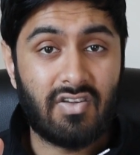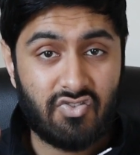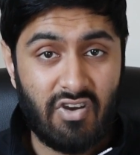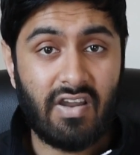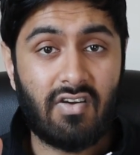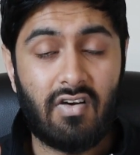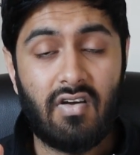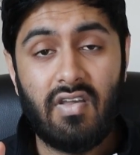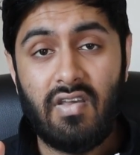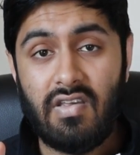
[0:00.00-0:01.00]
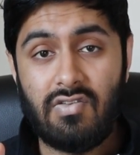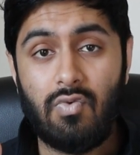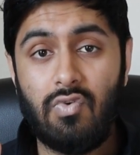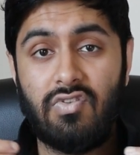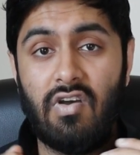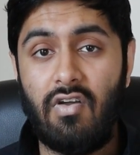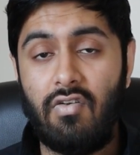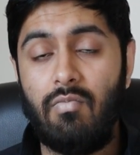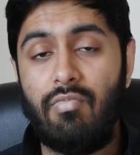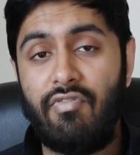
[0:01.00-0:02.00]
the striker, is also
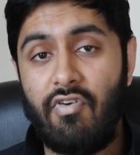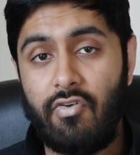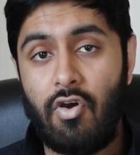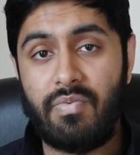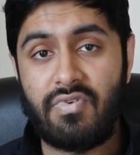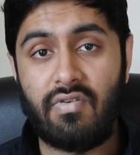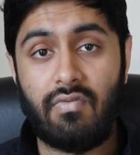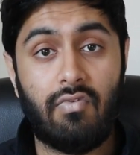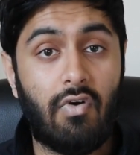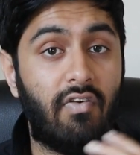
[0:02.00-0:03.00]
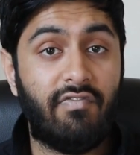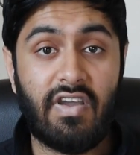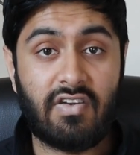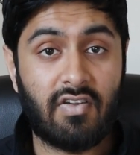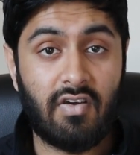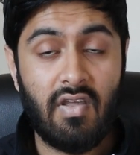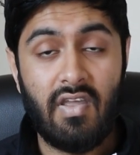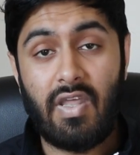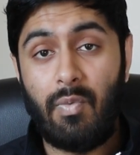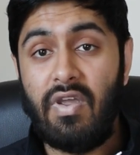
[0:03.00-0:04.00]
our preferred option. Not Victor,
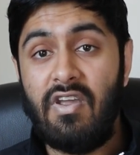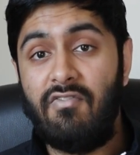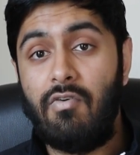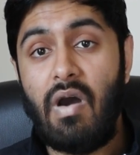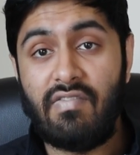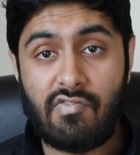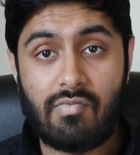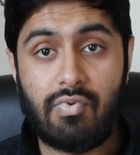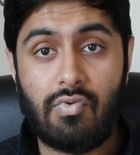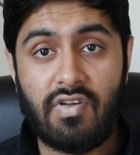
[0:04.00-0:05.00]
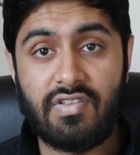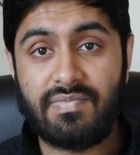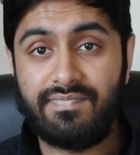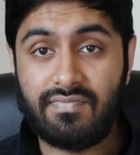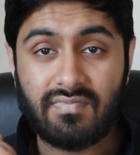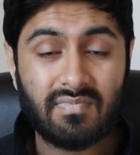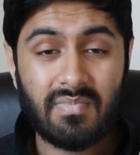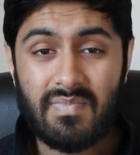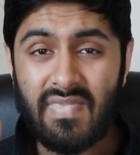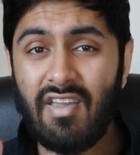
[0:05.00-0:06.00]
that we're hearing from other reporters.
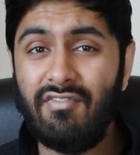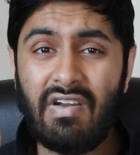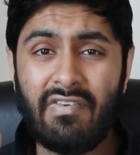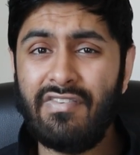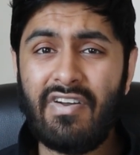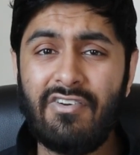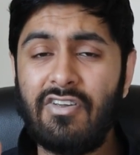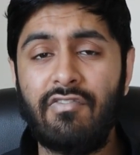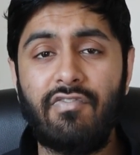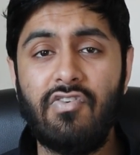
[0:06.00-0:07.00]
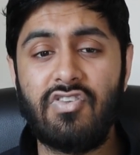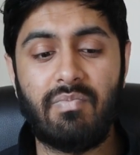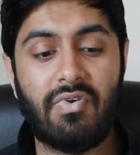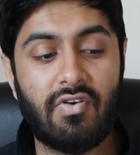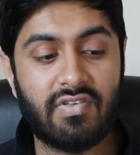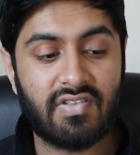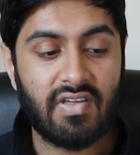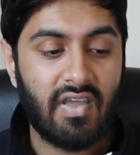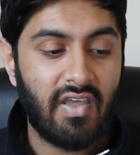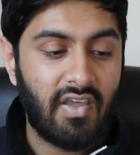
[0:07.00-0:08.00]
Very, very confusing
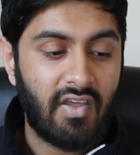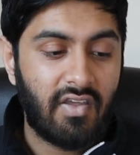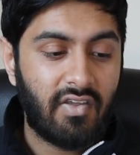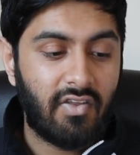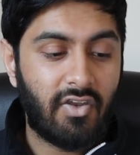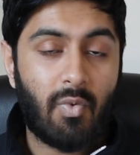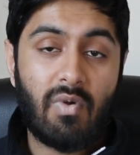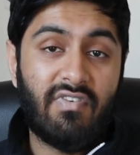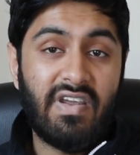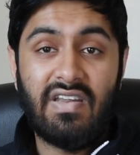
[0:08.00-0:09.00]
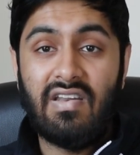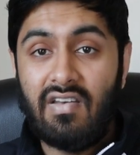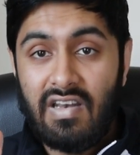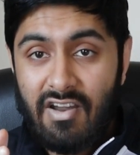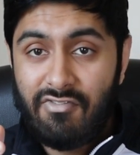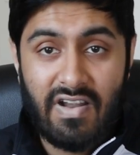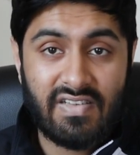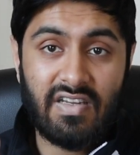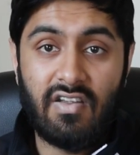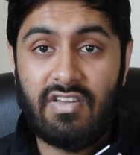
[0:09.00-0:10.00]
because, you know, we're reading left,
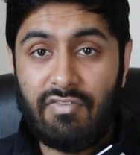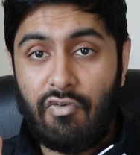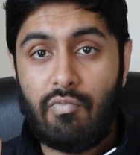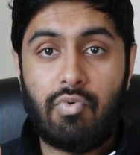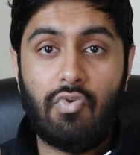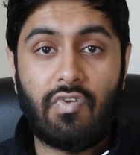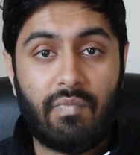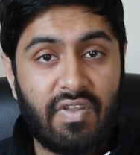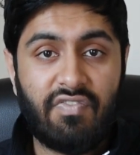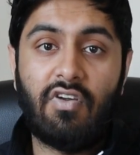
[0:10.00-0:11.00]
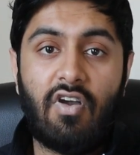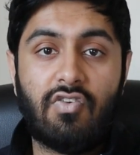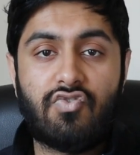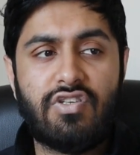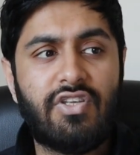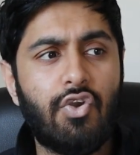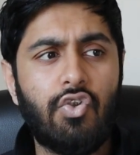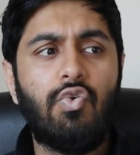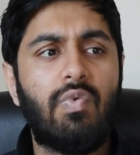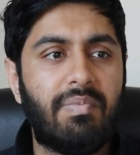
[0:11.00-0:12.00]
right, centre, different reports from different countries.
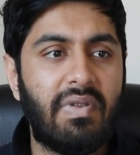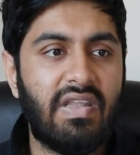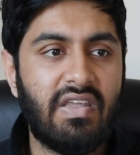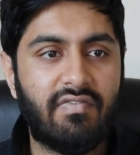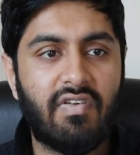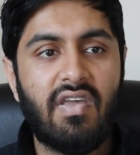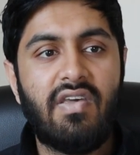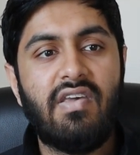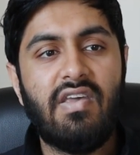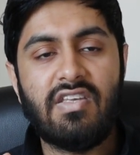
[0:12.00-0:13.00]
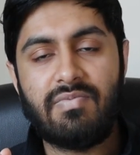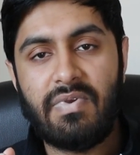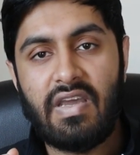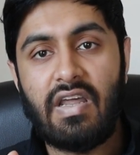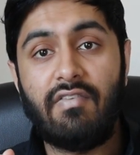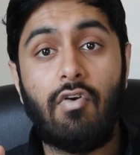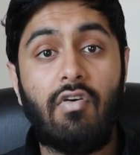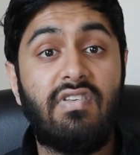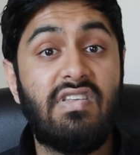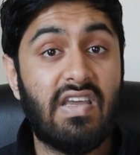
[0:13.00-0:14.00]
Who do we believe? ESPN have
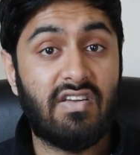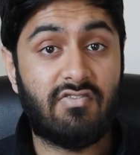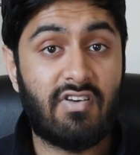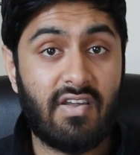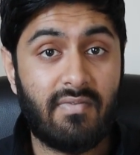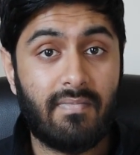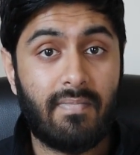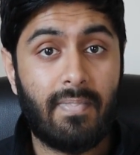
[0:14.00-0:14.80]
got Ziyech right,